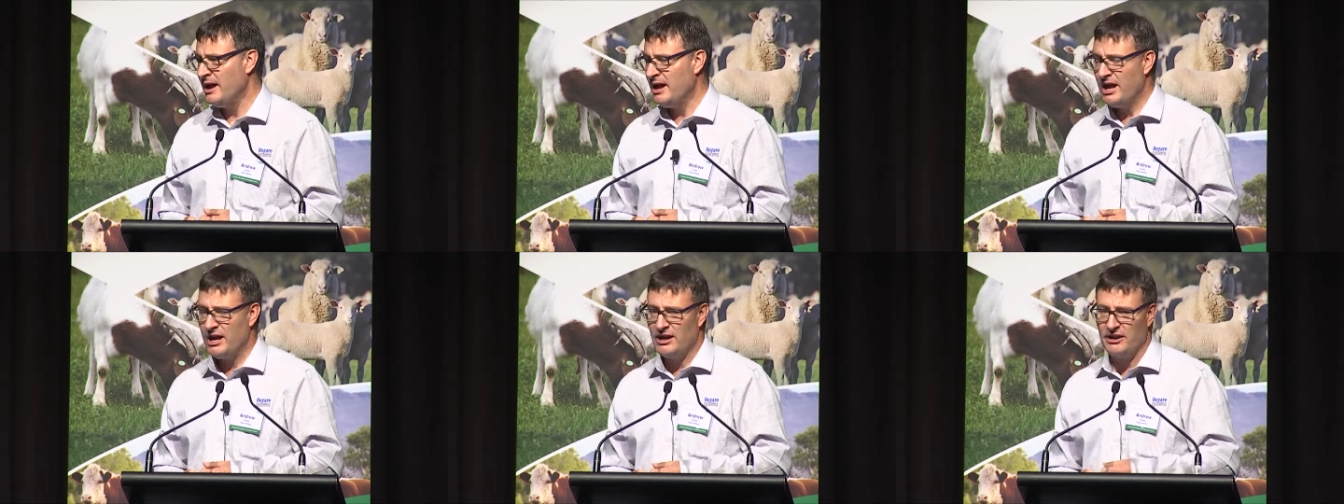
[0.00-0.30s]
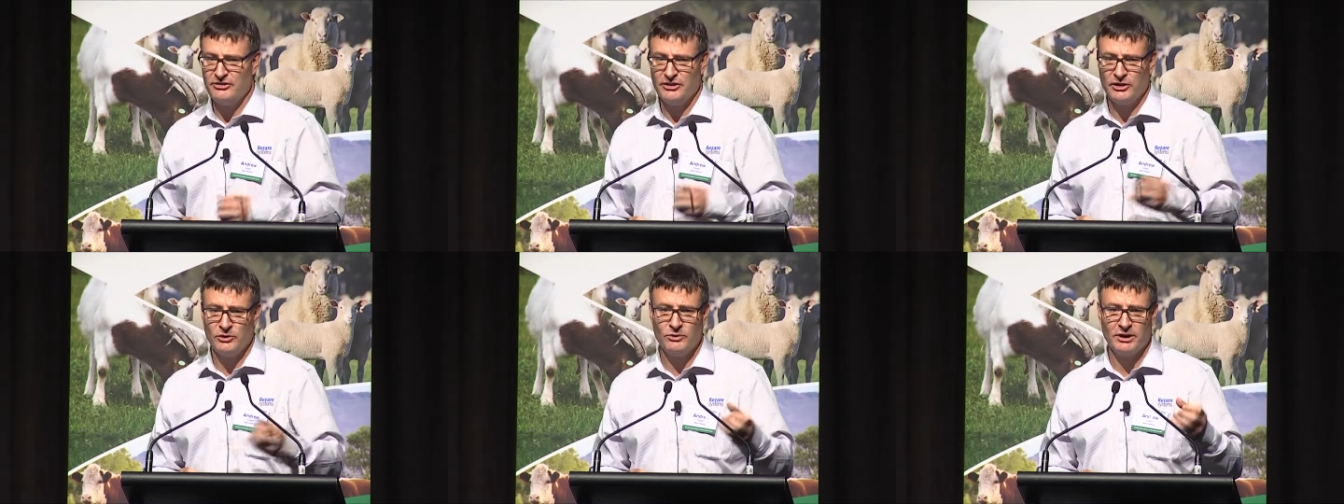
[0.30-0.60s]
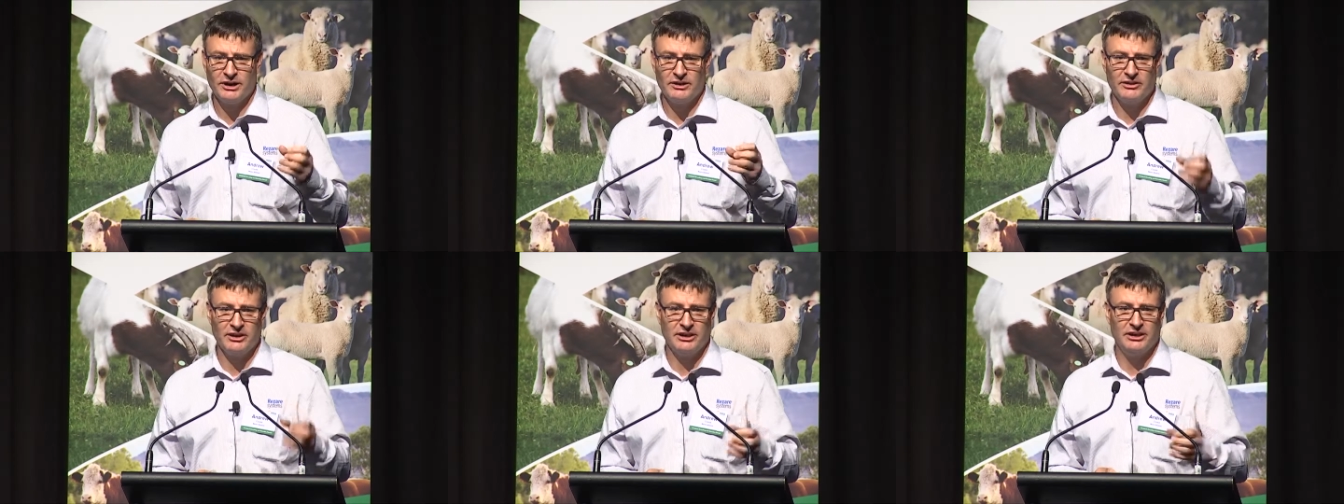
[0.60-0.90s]
And I think
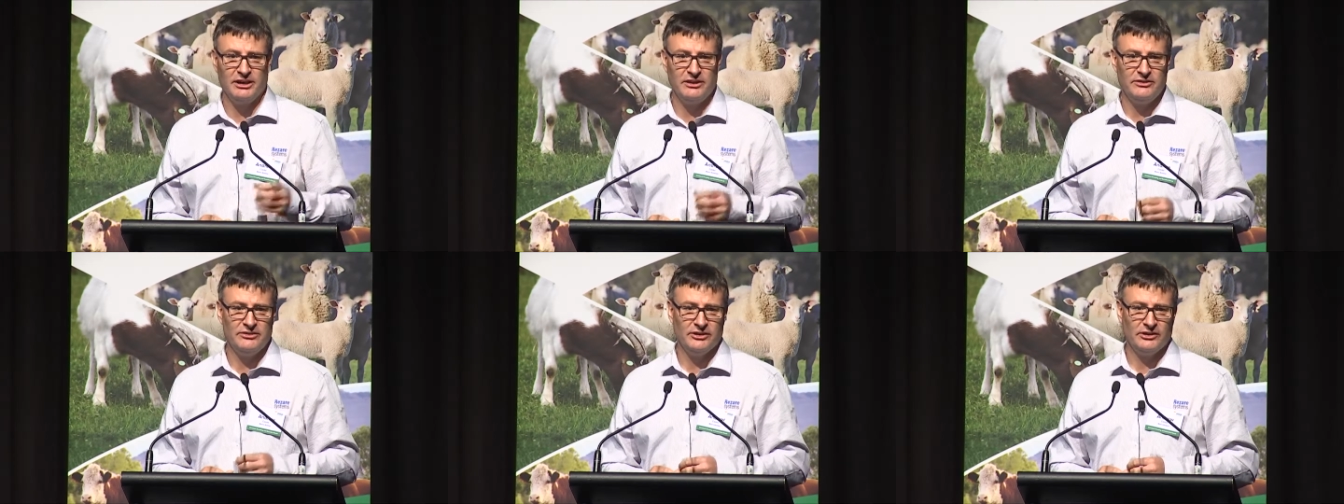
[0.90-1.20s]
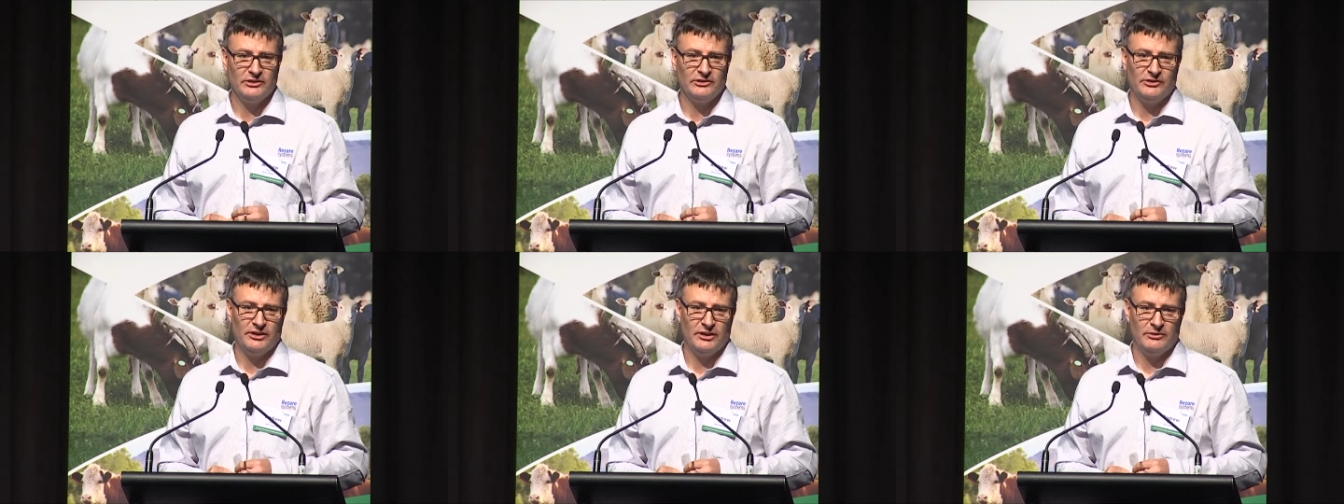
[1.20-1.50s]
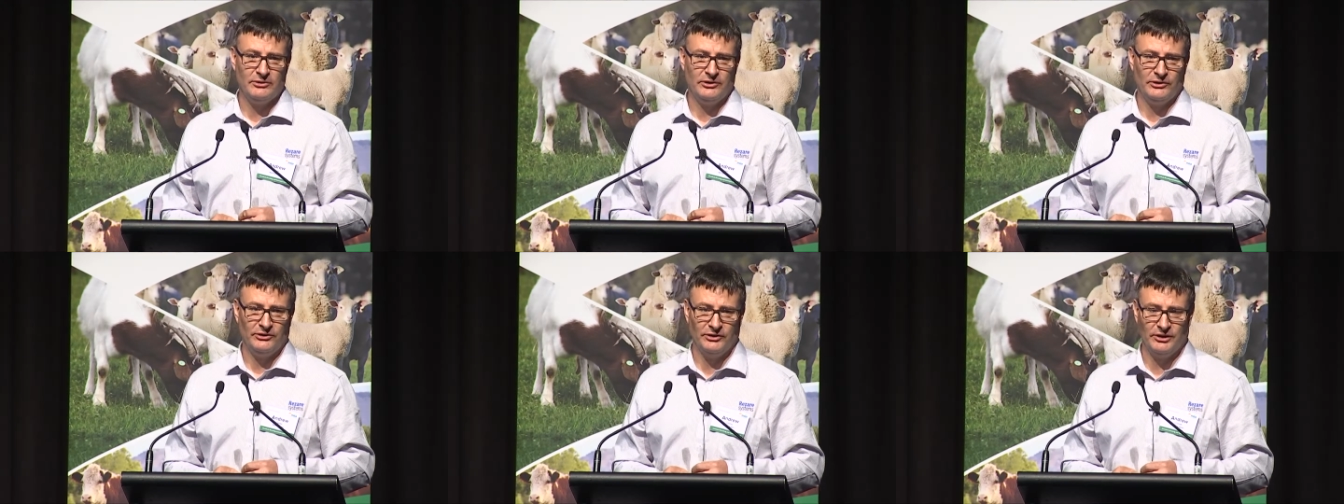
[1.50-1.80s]
one of the key things that
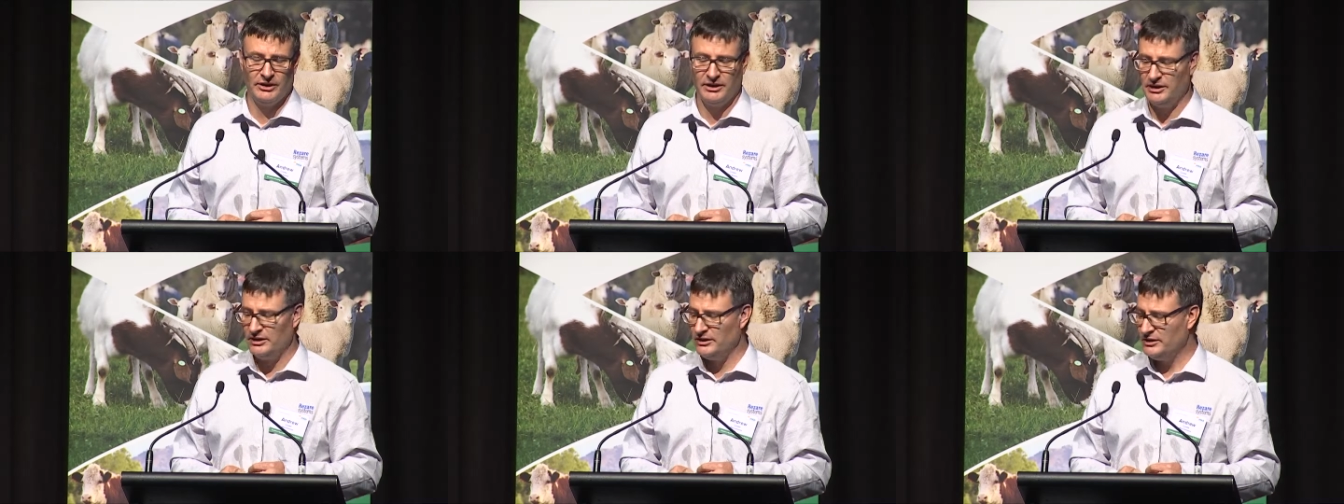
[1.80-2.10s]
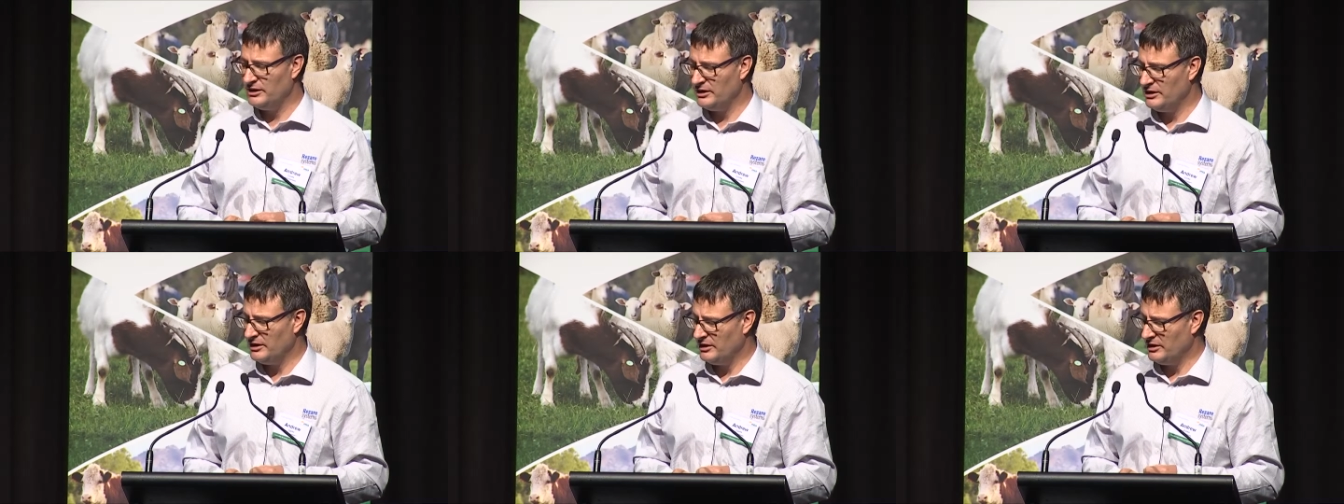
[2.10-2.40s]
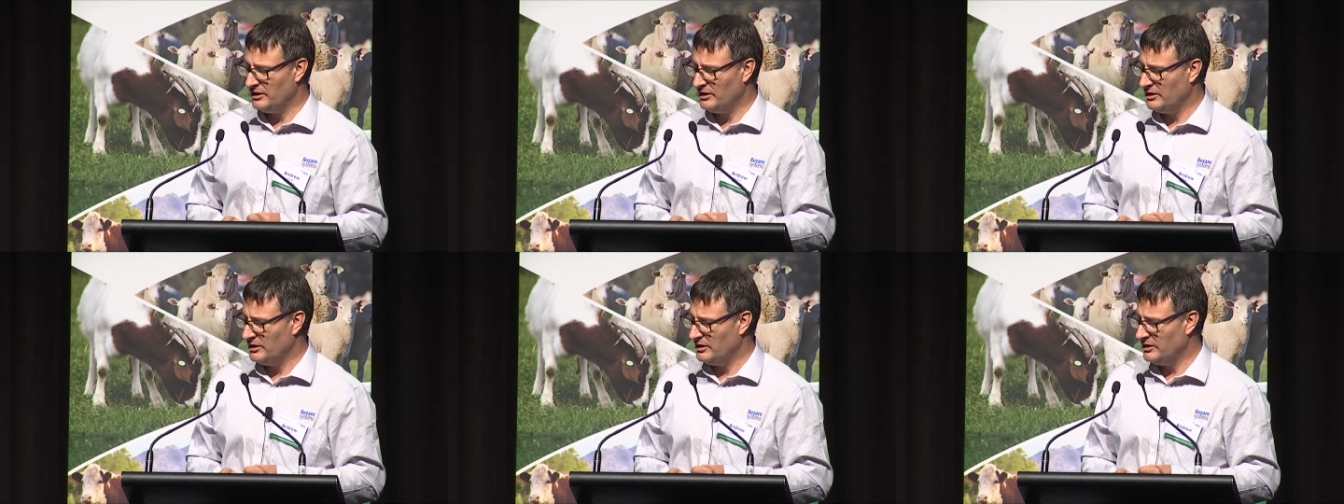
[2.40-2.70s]
we're seeing
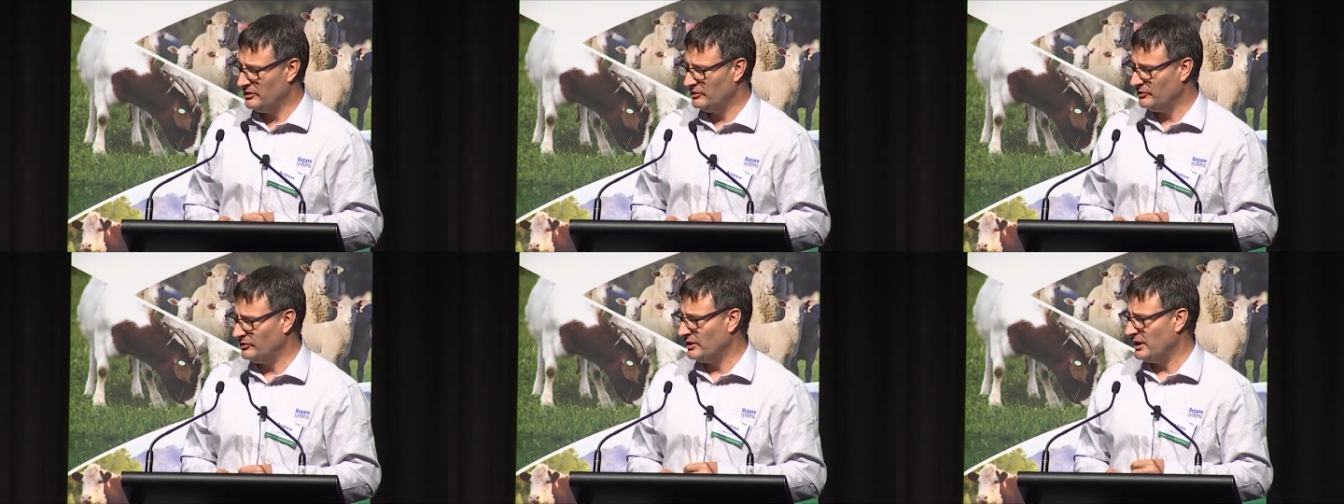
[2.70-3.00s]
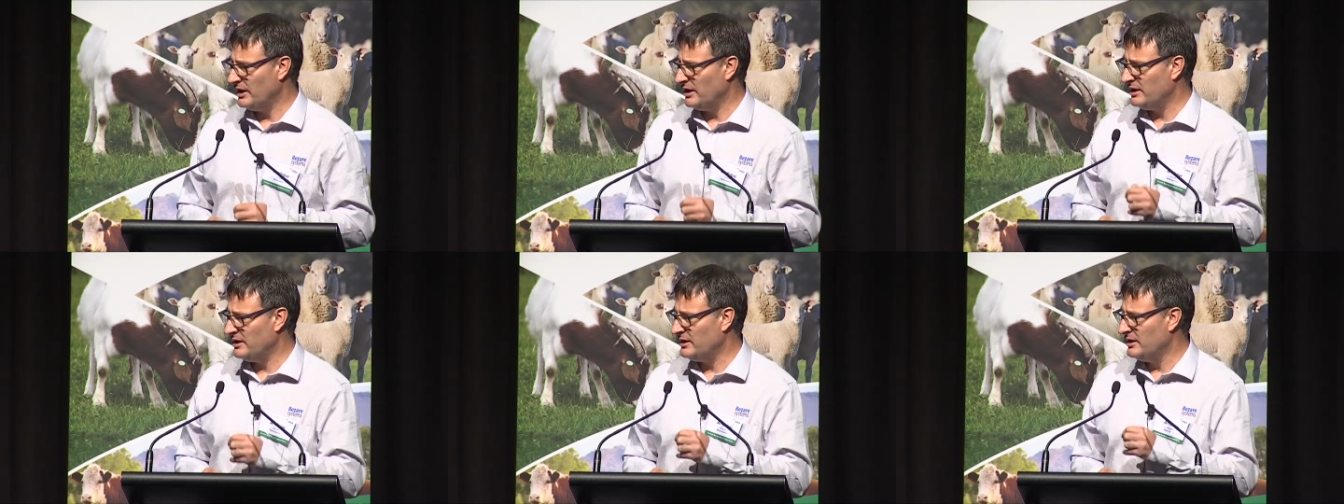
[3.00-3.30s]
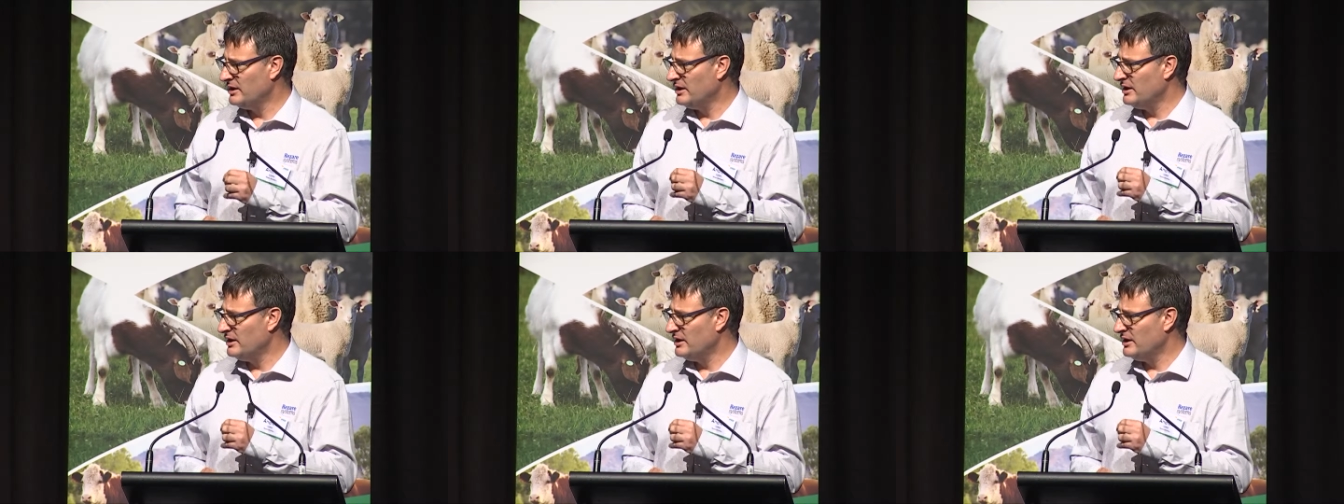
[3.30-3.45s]
is that